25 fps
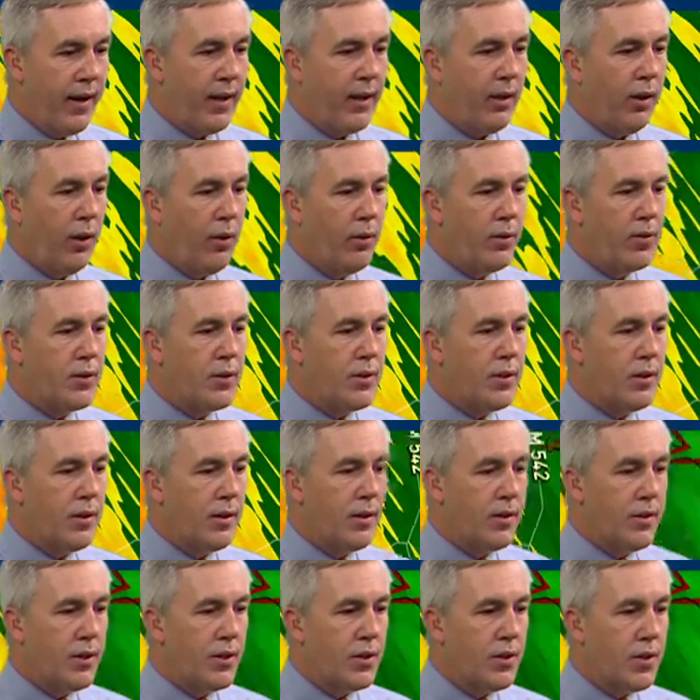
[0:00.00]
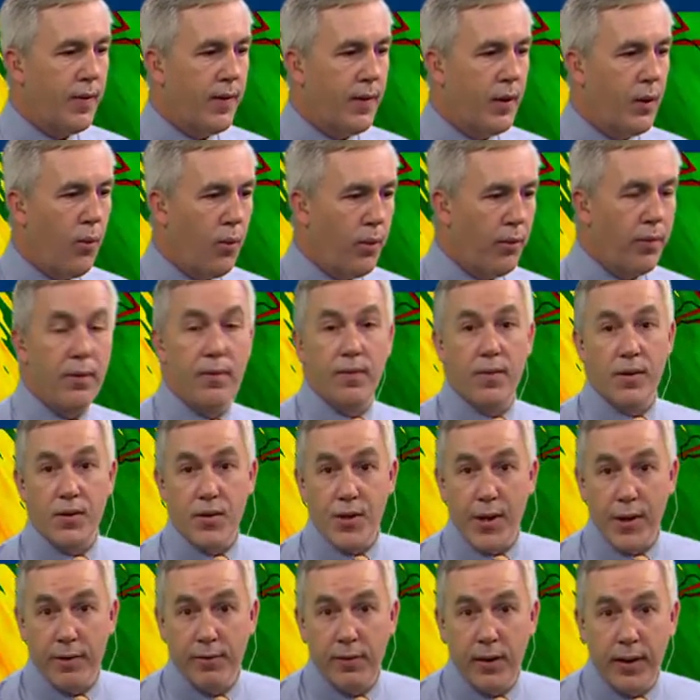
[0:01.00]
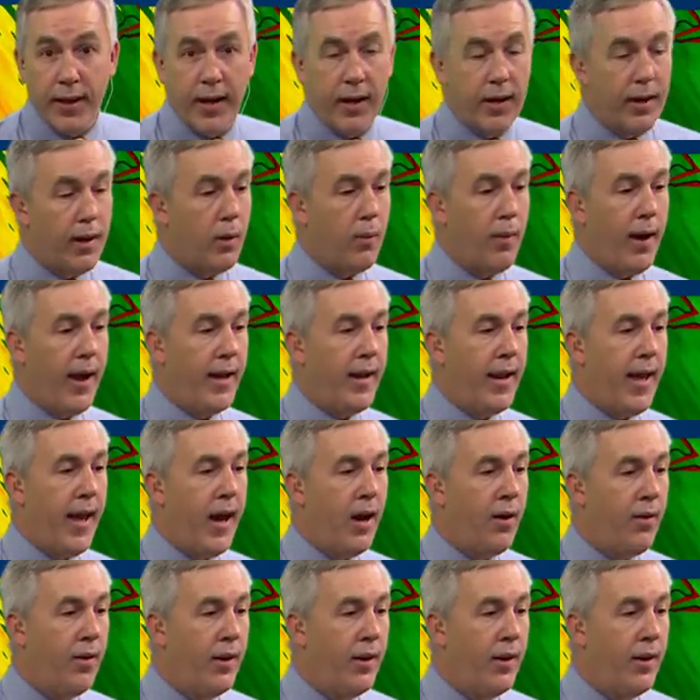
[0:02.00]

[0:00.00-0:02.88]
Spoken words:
close to just to the north of the Centerville area right now,